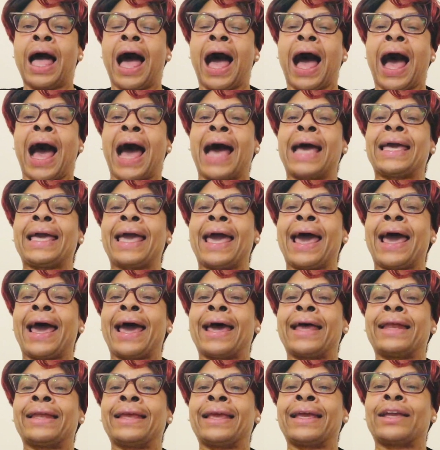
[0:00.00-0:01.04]
I
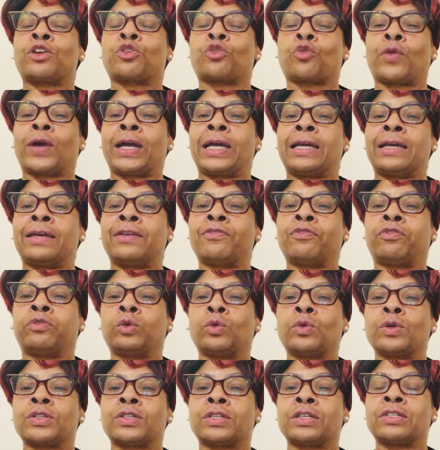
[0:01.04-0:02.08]
had great
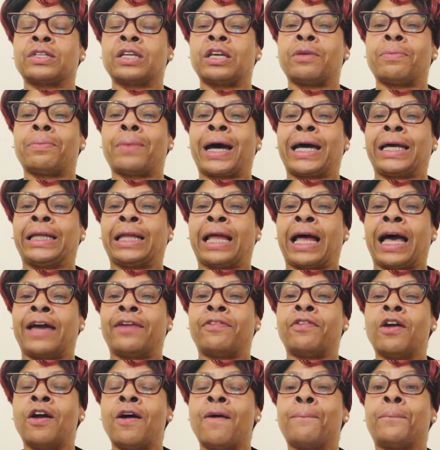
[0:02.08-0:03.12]
influences in my life,
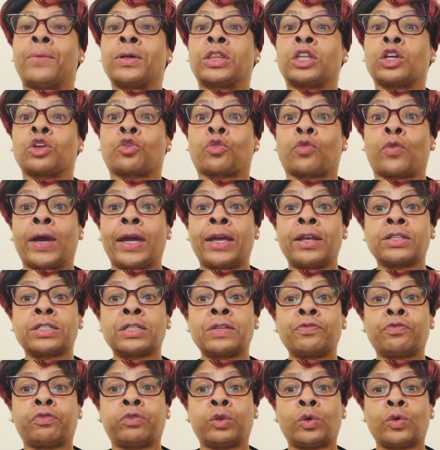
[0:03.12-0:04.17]
but the greatest
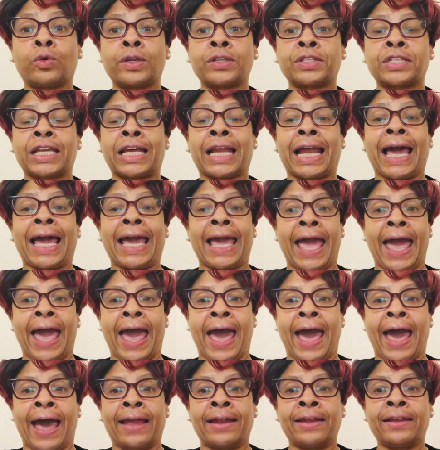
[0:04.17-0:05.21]
influence that I
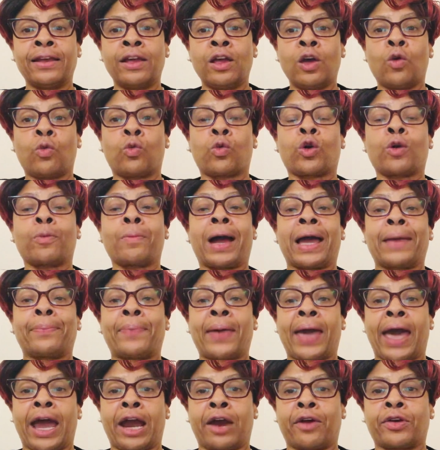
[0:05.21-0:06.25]
had were my
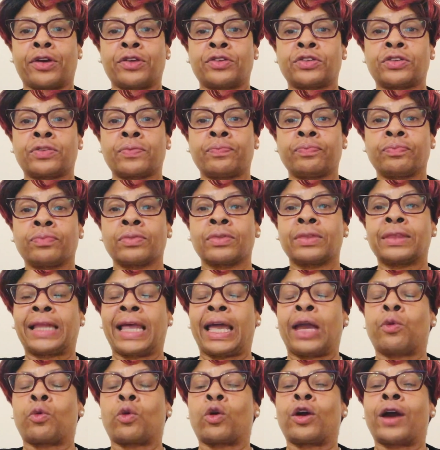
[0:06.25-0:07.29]
parents.
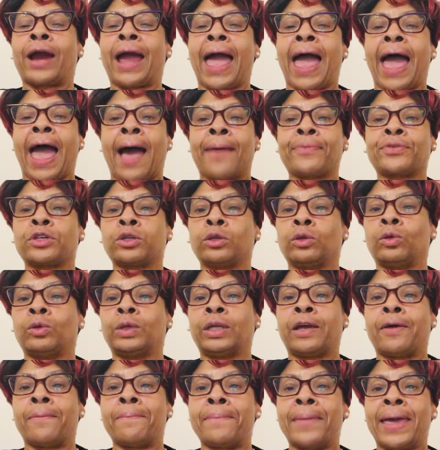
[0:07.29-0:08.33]
They were
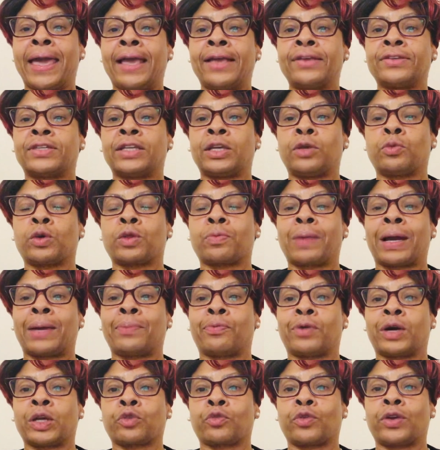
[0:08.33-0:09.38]
absolutely amazing with my
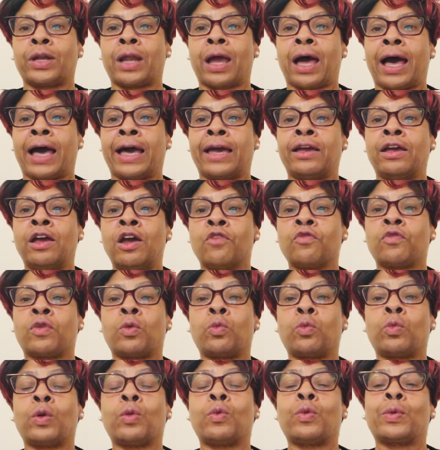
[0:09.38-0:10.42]
brother and I from
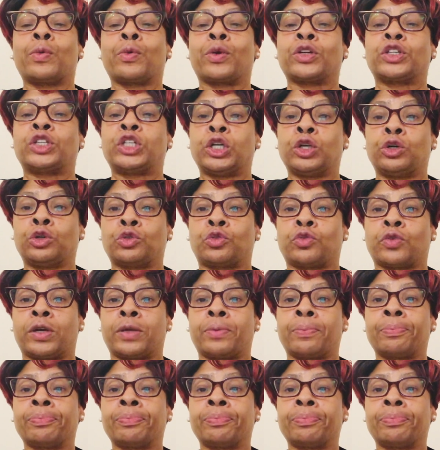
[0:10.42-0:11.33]
when we were children.